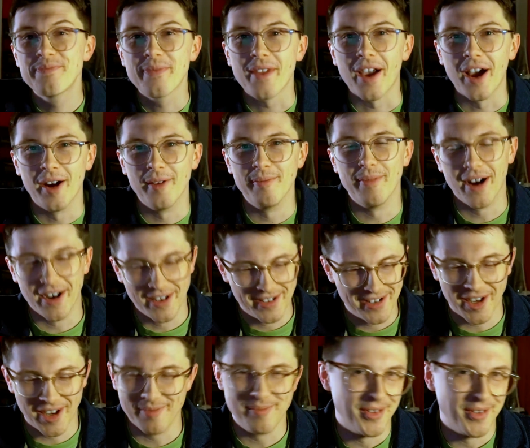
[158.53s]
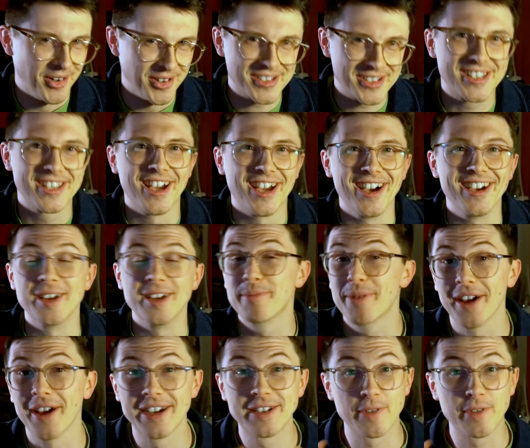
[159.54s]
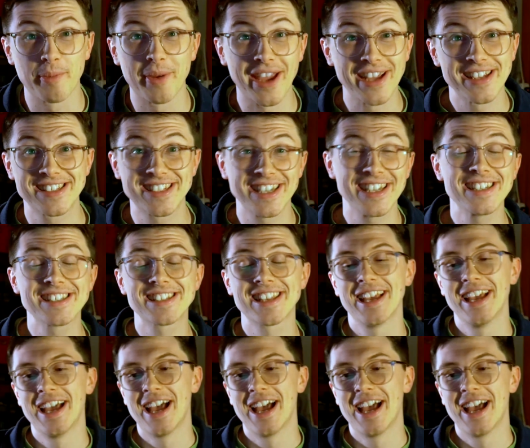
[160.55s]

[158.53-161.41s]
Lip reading: I'm not. I applied for PhDs